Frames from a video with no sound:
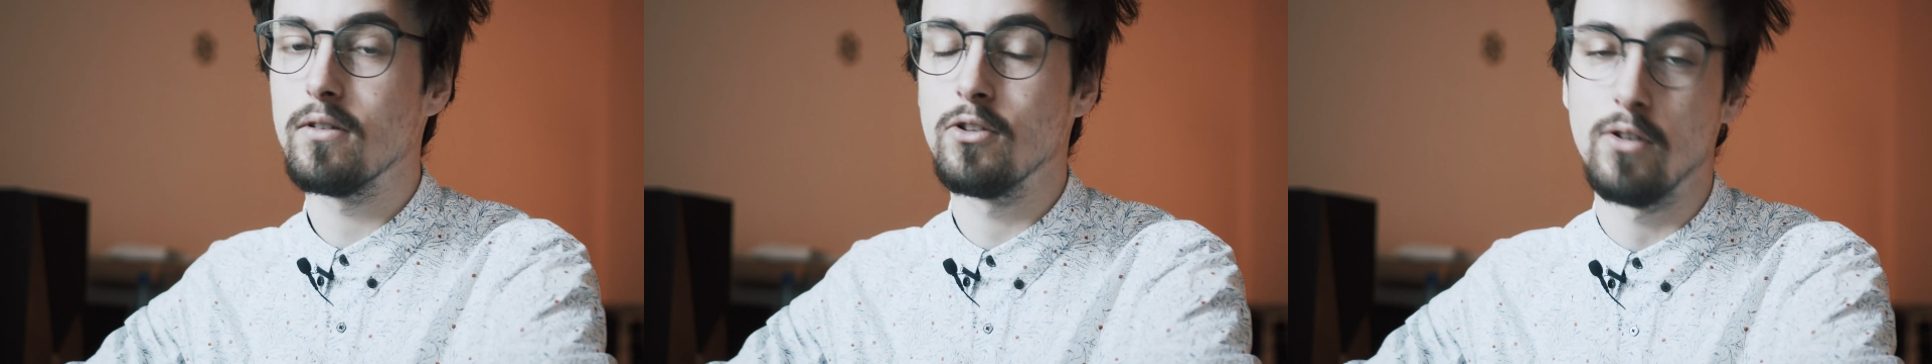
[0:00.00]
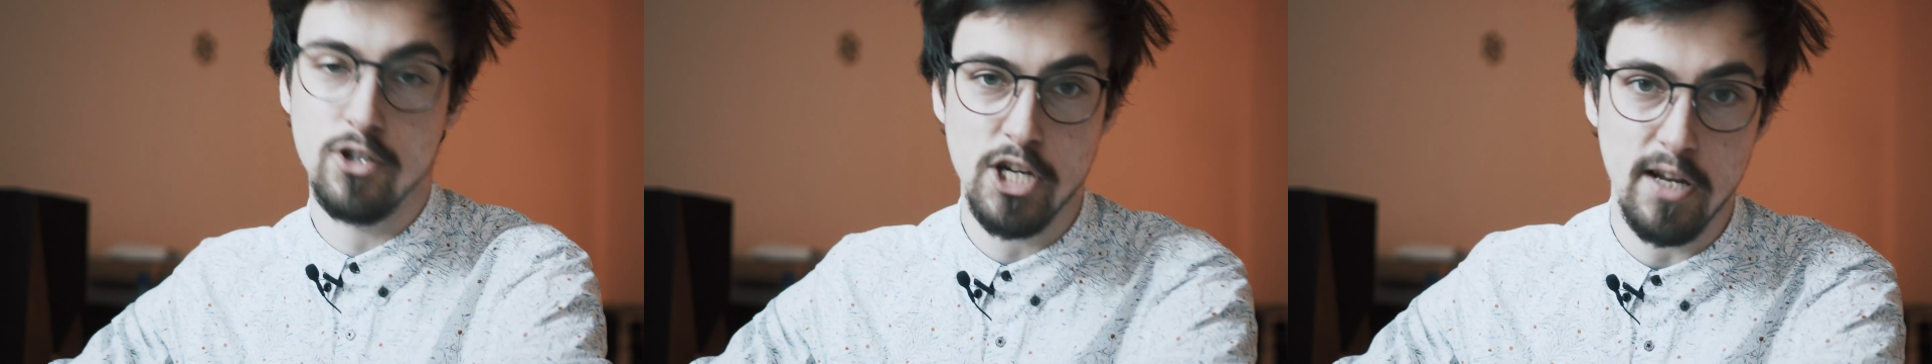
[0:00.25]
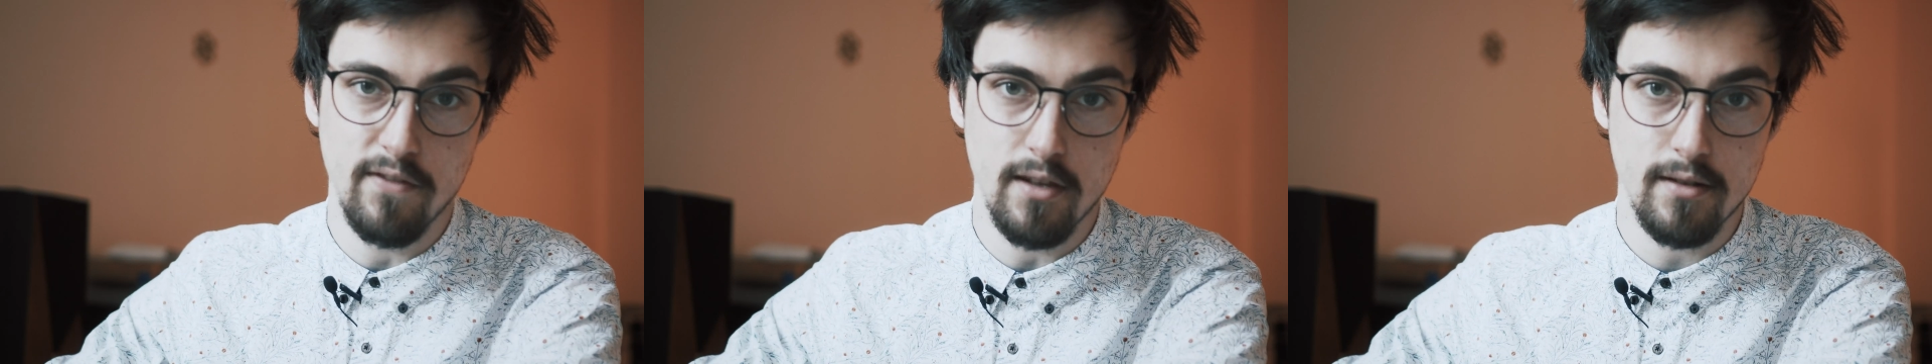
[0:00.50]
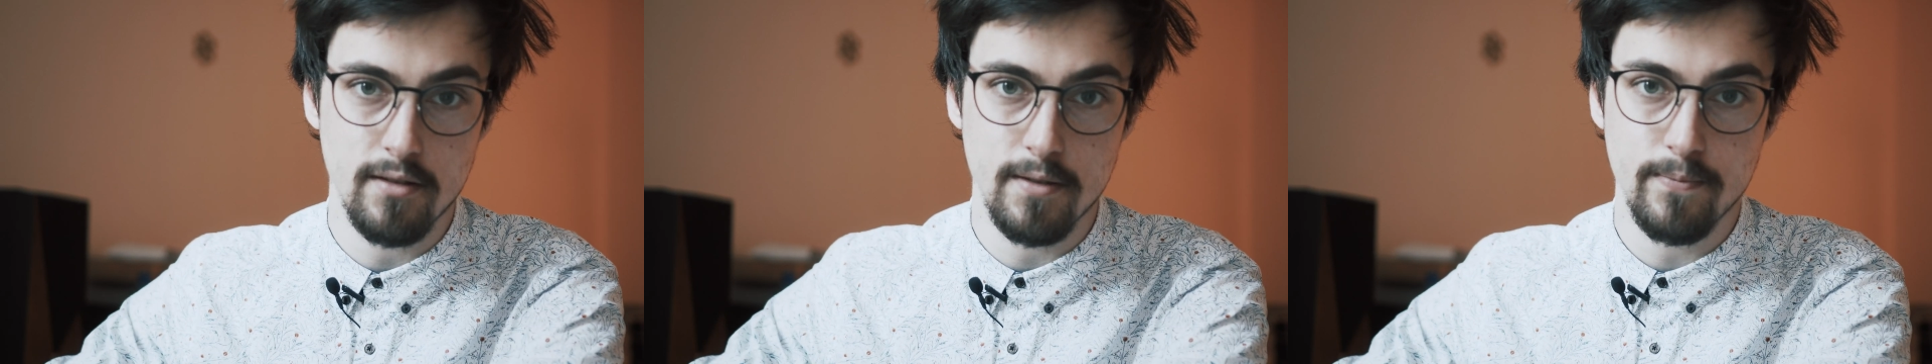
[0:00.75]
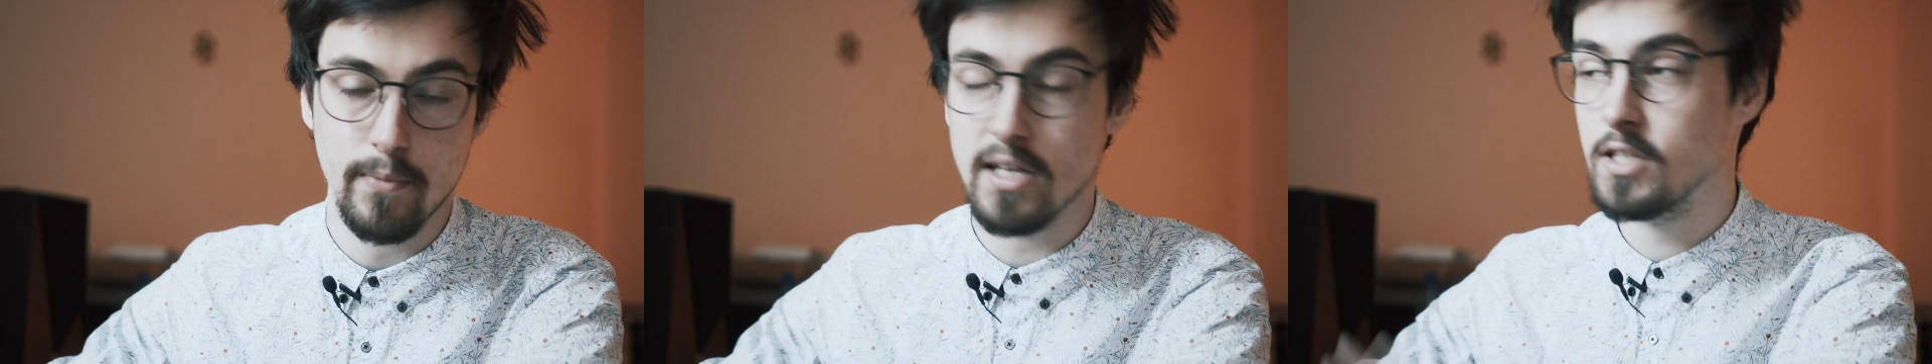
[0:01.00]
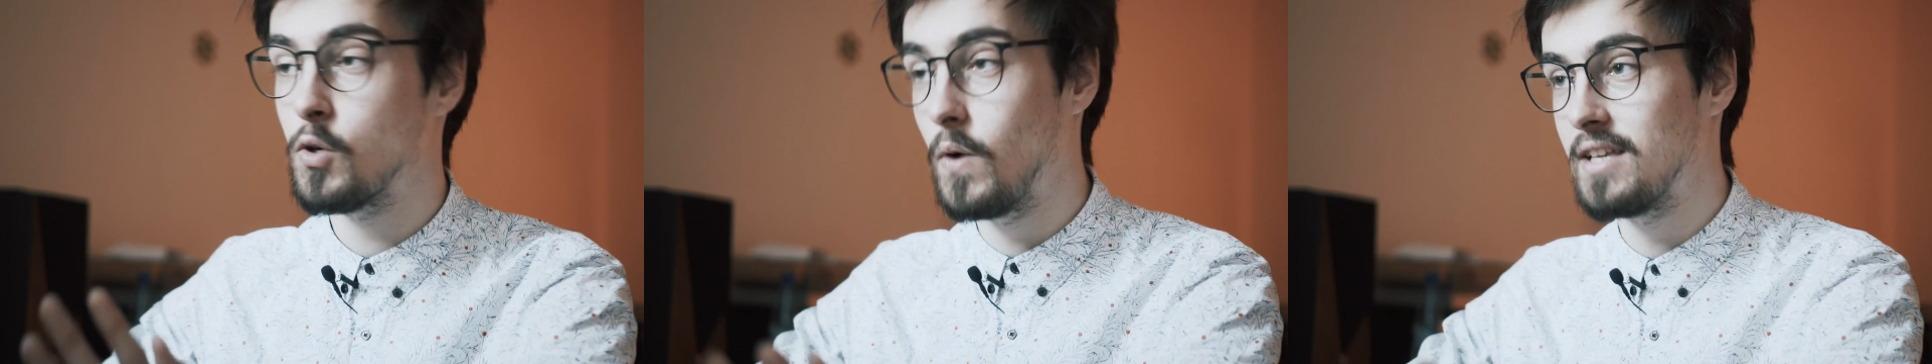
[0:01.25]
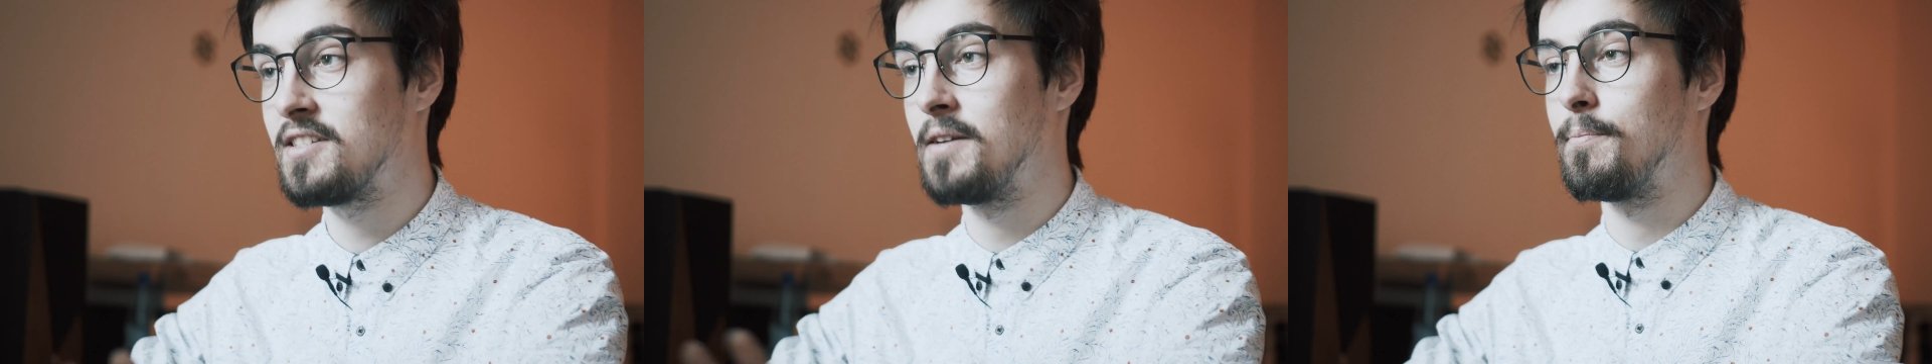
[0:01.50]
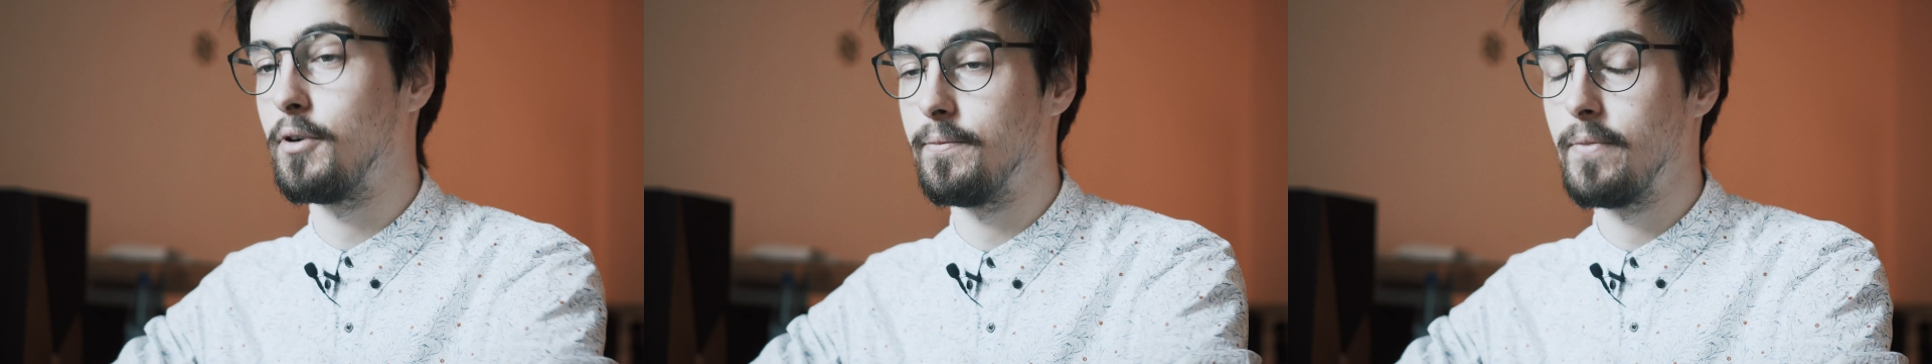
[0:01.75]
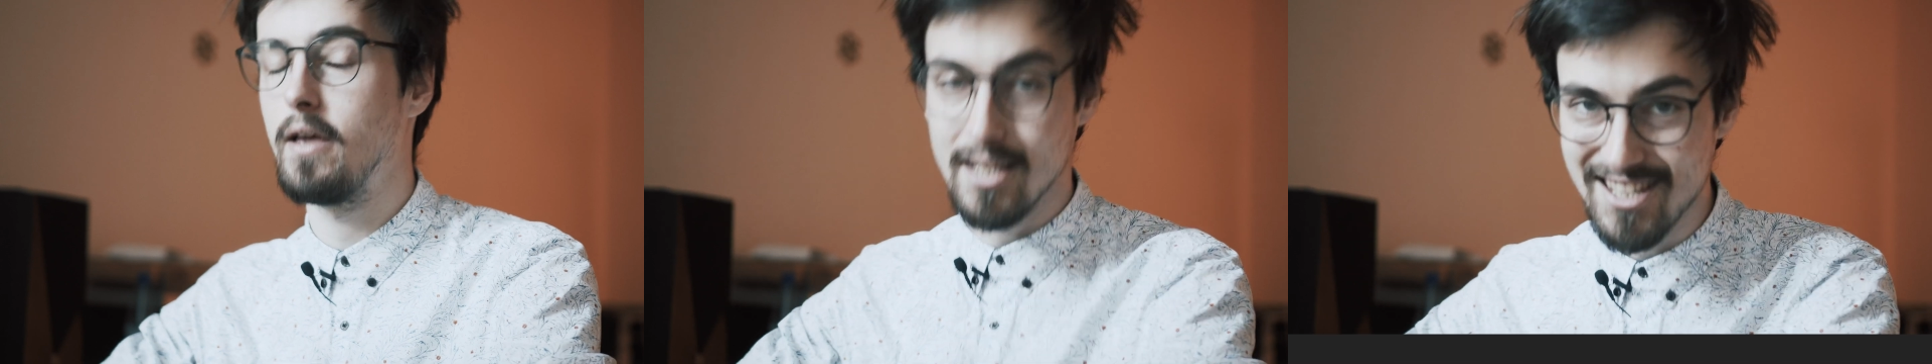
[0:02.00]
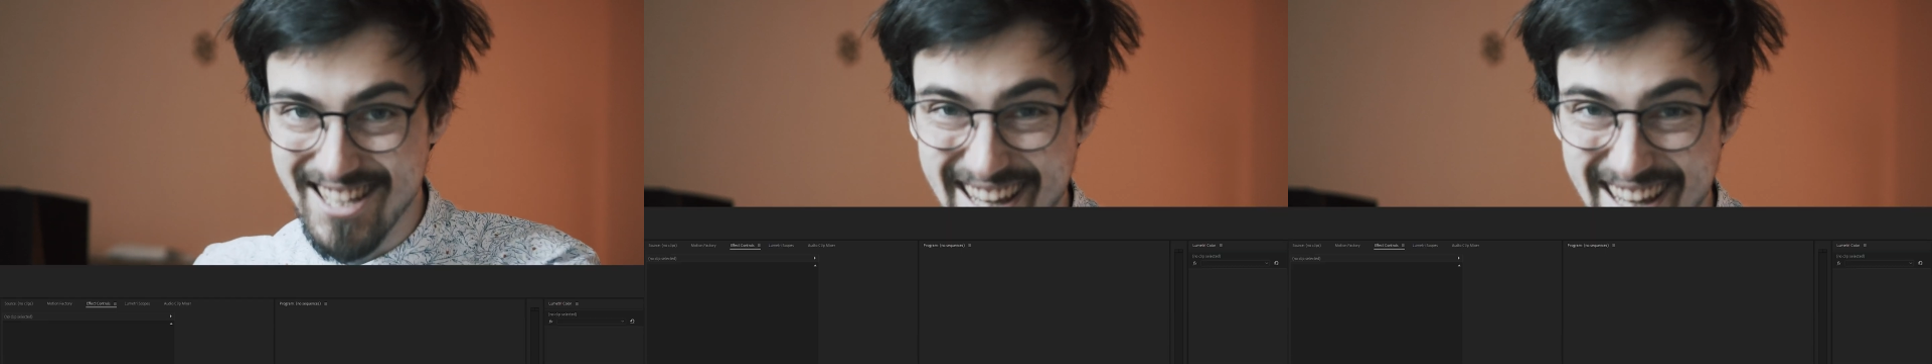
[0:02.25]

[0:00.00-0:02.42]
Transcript: to achieve this. It's quite simple. Let's